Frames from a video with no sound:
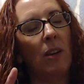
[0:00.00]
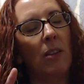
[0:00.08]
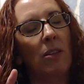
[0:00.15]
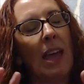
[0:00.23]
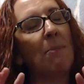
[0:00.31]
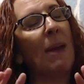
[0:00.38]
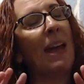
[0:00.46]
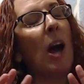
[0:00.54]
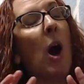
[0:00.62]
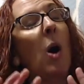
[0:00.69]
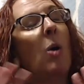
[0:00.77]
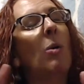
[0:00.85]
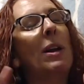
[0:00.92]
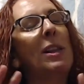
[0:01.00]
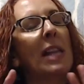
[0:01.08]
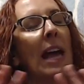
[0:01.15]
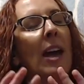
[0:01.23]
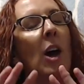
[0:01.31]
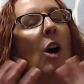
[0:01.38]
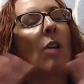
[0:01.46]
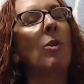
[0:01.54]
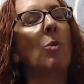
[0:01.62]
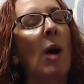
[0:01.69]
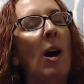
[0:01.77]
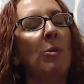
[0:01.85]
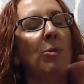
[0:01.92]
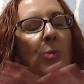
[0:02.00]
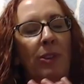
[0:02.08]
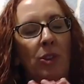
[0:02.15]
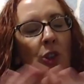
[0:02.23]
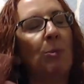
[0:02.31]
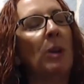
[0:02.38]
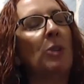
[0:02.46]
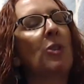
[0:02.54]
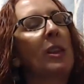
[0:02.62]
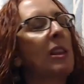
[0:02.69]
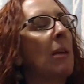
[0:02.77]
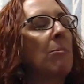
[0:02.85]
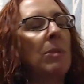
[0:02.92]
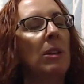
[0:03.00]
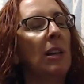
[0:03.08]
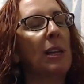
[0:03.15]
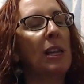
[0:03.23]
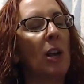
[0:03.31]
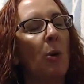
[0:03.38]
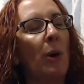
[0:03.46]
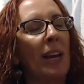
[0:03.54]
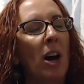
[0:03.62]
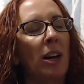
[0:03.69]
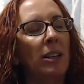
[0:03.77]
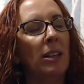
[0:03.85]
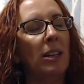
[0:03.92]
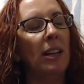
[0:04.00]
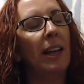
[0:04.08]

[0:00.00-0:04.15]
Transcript: they may always get overwhelmed with too much stimulus going on.